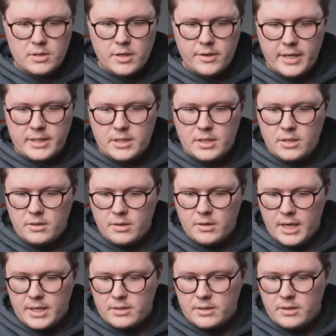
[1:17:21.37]
see you
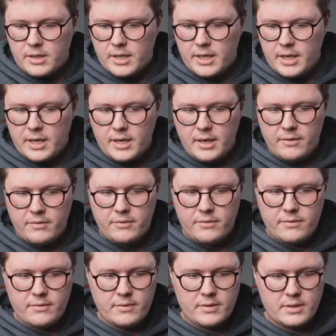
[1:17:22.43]
guys are not getting
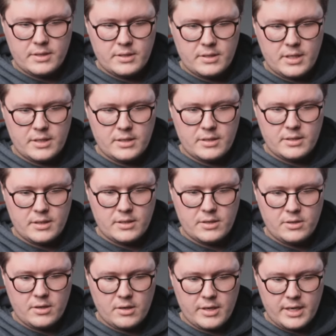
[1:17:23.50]
enough, it says that
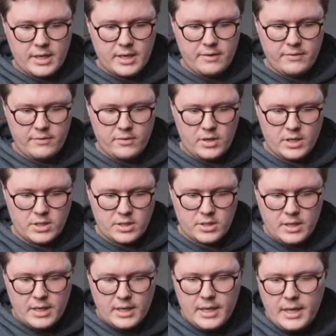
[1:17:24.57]
you're not getting enough footage.
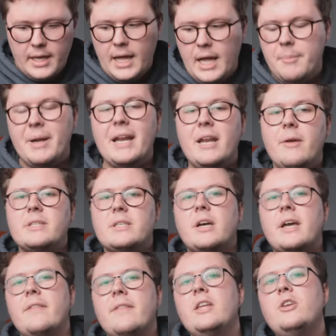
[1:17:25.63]
But anyways,
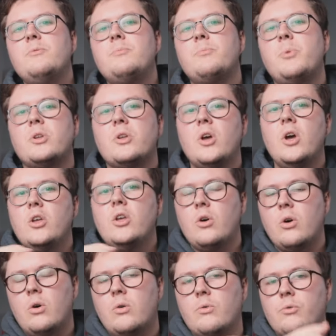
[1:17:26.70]
okay, then you put
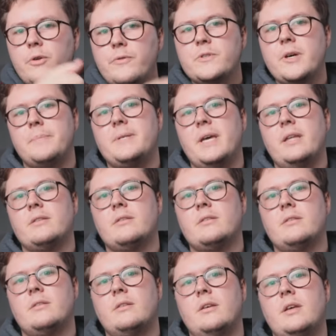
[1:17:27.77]
your rooftop tent,
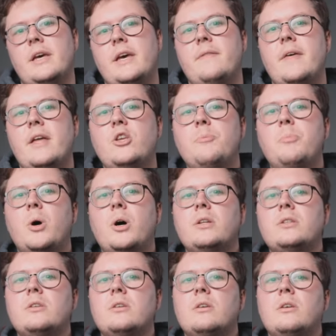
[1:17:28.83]
then you
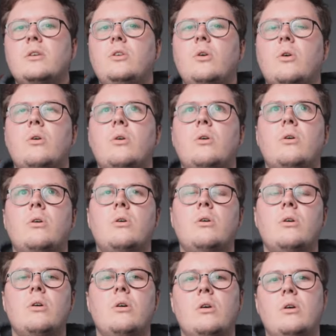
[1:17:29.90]
put your...
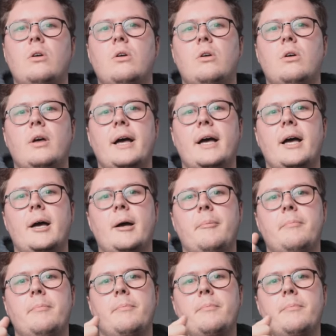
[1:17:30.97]
you